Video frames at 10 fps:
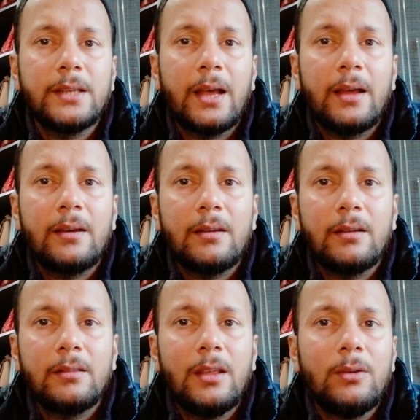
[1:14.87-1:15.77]
and
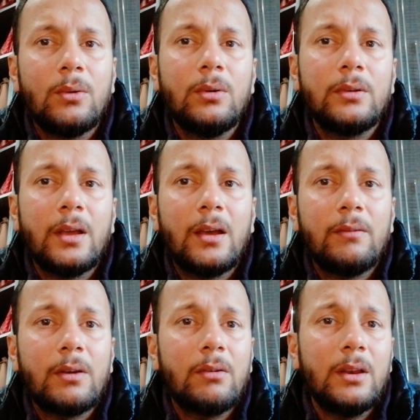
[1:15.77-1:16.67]
they don't have
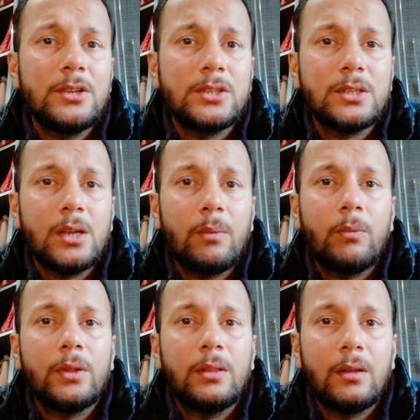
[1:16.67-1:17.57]
a relationship
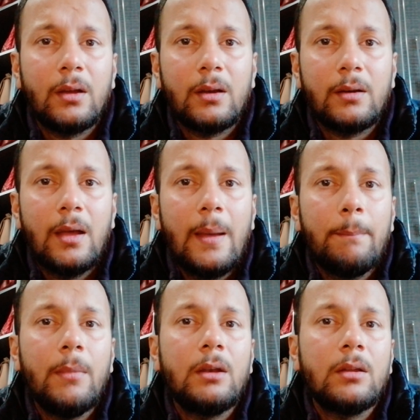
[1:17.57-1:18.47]
with their
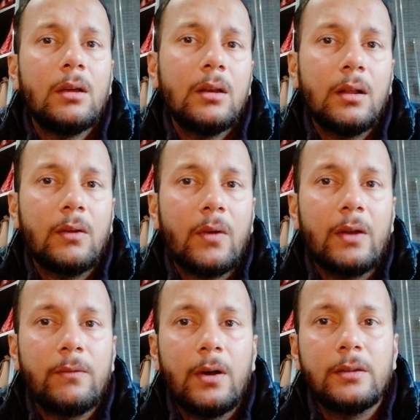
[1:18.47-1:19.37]
maternal
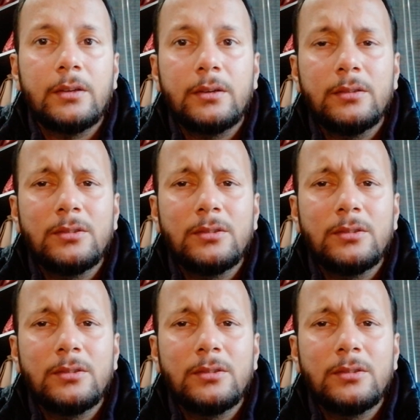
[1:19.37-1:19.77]
grandfather.